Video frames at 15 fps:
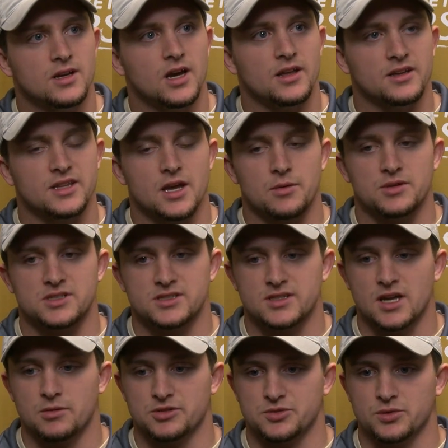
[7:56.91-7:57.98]
I think that was
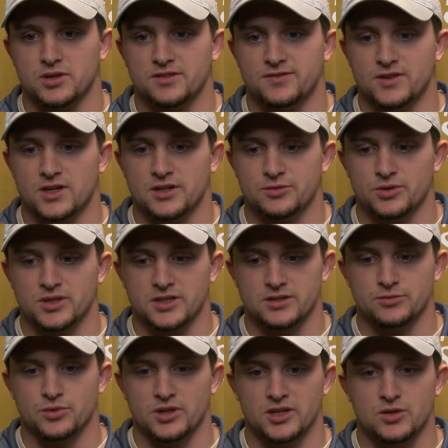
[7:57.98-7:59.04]
really fun, really
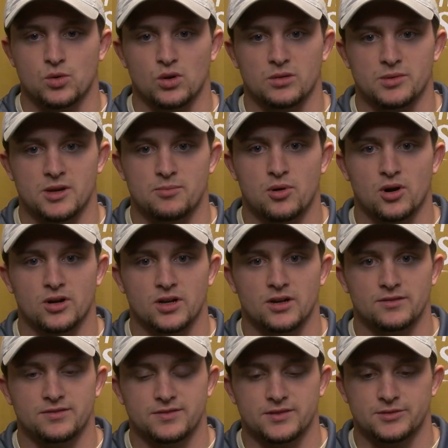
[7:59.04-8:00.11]
really cool to be a part
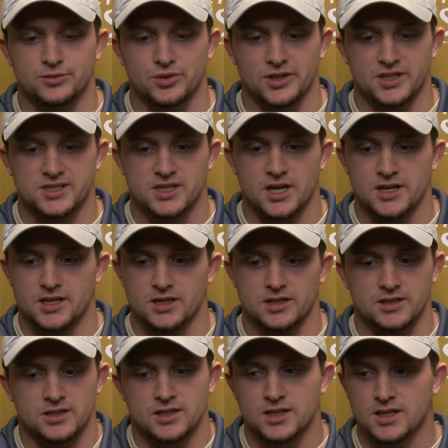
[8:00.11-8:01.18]
of, and really
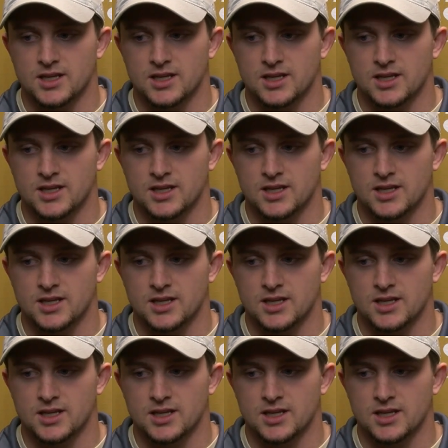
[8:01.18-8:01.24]
exciting.